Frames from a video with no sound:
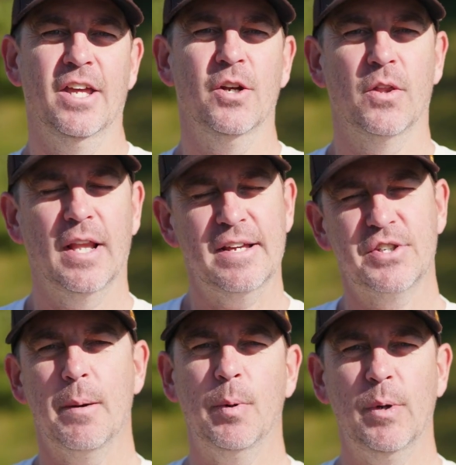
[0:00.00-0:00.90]
You know, the
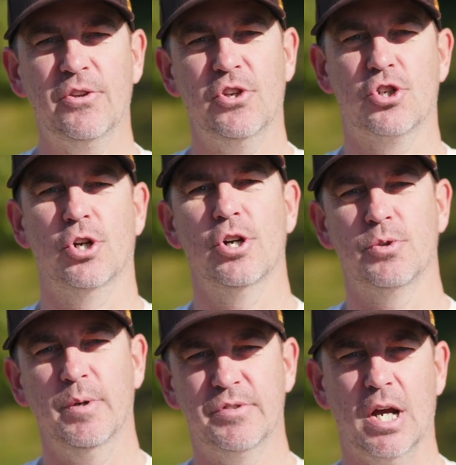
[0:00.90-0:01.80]
last couple weeks at
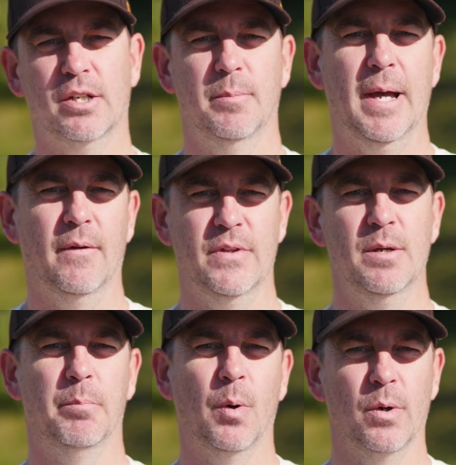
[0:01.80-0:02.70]
church, we've talked about the
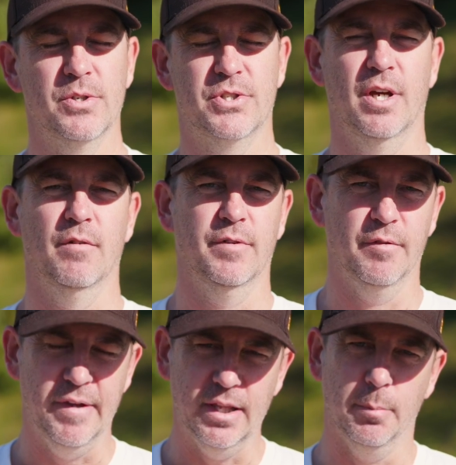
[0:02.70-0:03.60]
importance of
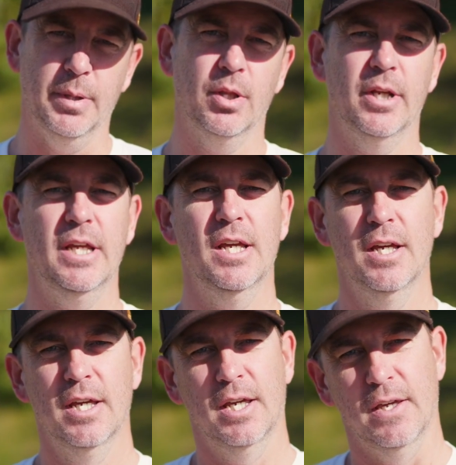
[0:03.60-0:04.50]
availability.
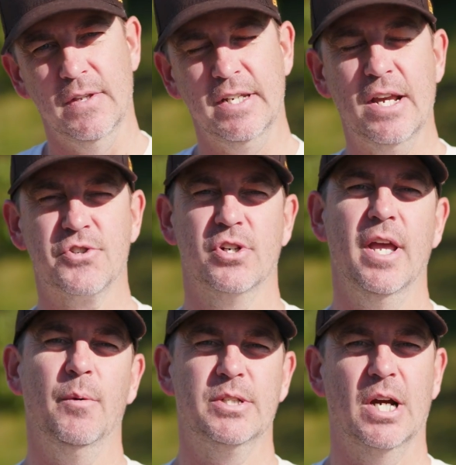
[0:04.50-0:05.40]
And then
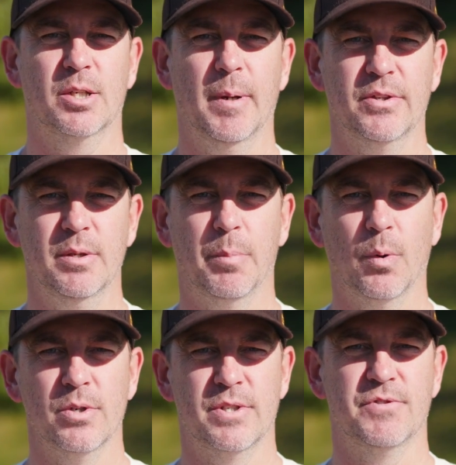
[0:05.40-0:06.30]
yesterday, we talked about the
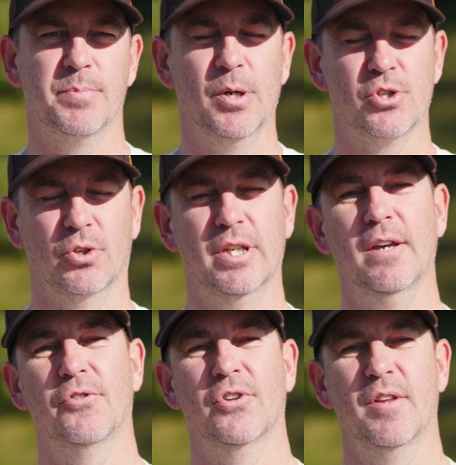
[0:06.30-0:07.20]
importance of spiritual
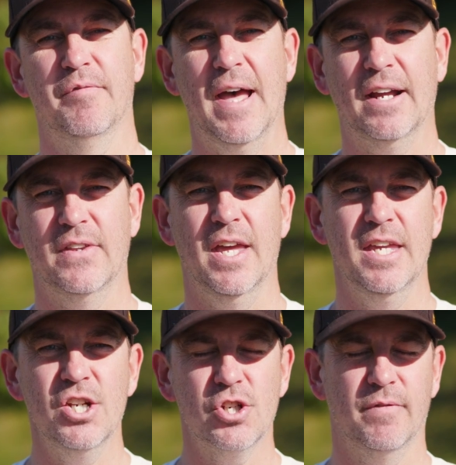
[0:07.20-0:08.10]
gifts and the fact that
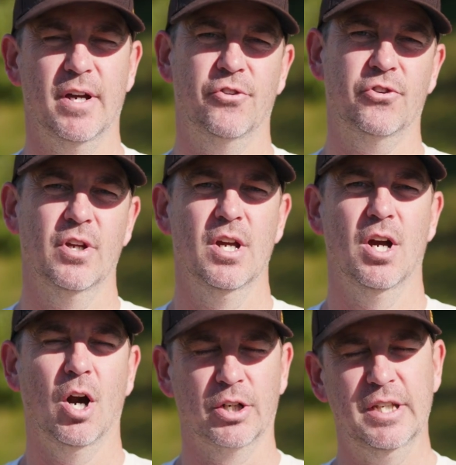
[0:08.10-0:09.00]
each of us
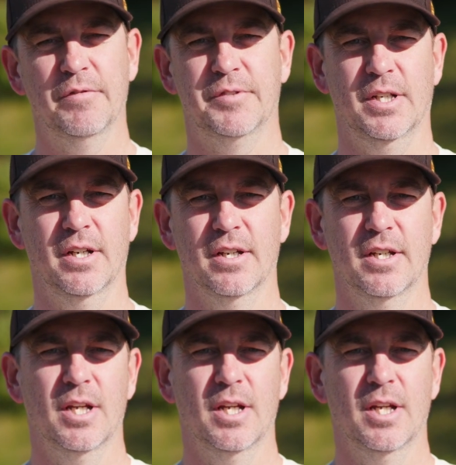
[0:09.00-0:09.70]
are gifted.